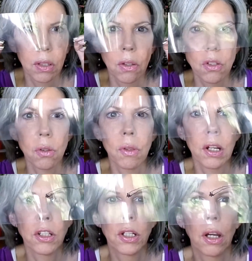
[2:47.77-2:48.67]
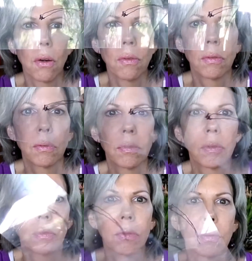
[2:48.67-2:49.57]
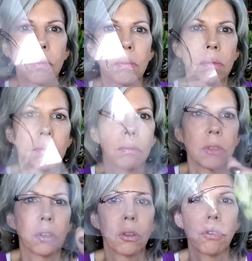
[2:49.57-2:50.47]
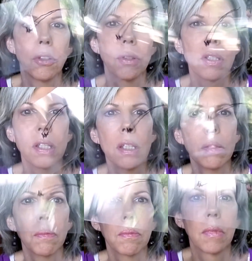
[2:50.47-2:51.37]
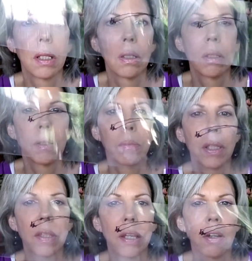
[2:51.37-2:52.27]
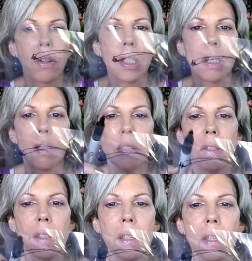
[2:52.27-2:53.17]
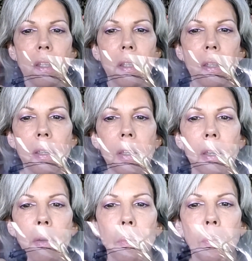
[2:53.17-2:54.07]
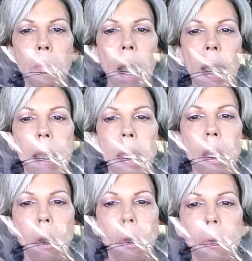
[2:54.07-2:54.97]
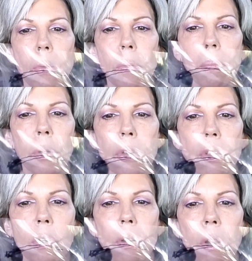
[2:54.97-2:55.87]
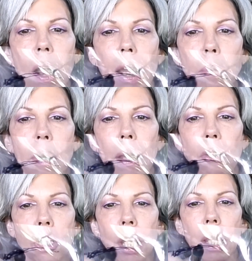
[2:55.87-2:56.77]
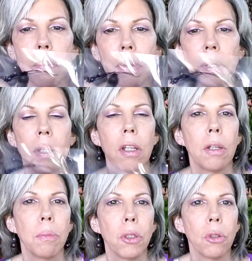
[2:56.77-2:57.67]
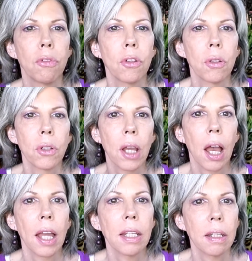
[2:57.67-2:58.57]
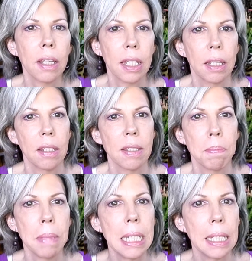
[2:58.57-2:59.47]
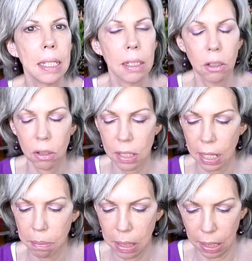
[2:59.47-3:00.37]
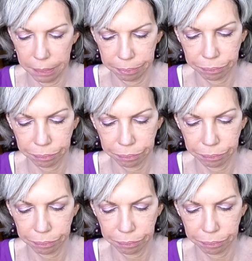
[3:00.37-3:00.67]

So there you go. Don't know if you can see it, but there is my own personal eyebrow shape. Beautiful or not, it is me. It looks like me.